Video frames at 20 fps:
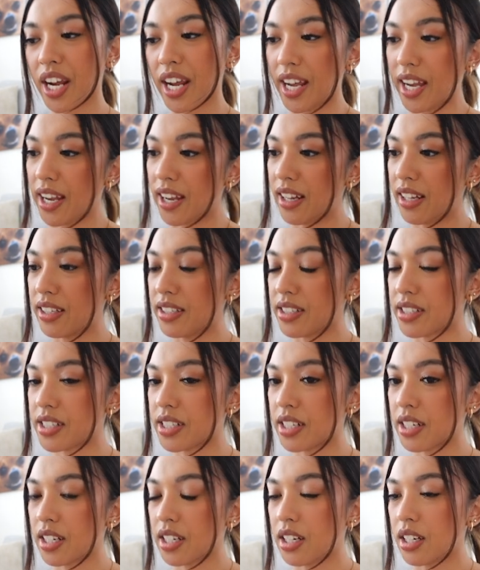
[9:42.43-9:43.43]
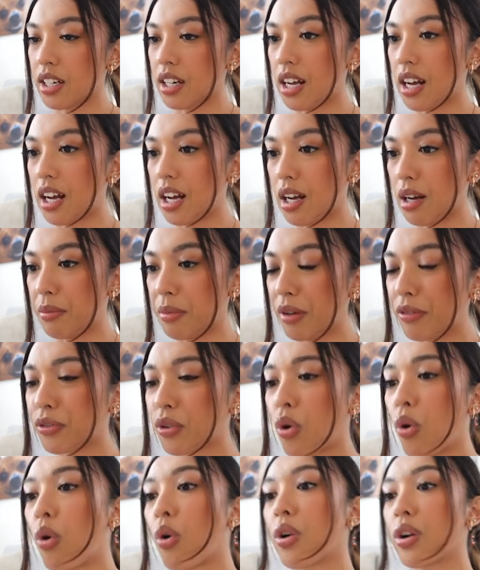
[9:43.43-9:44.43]
And of
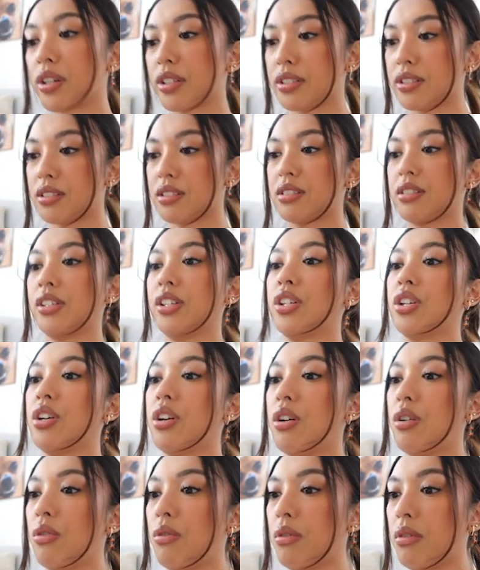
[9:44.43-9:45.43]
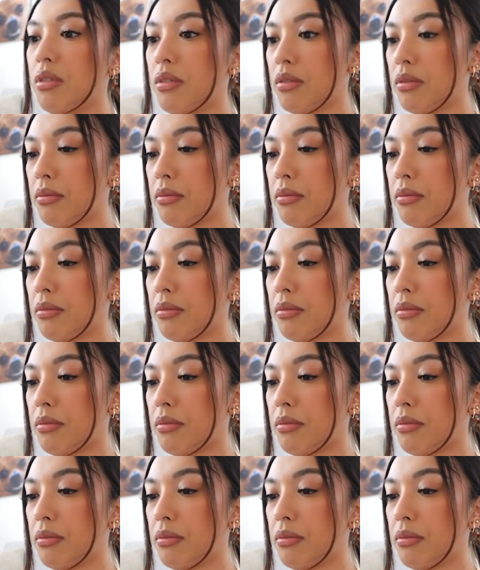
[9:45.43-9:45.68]
course, you know,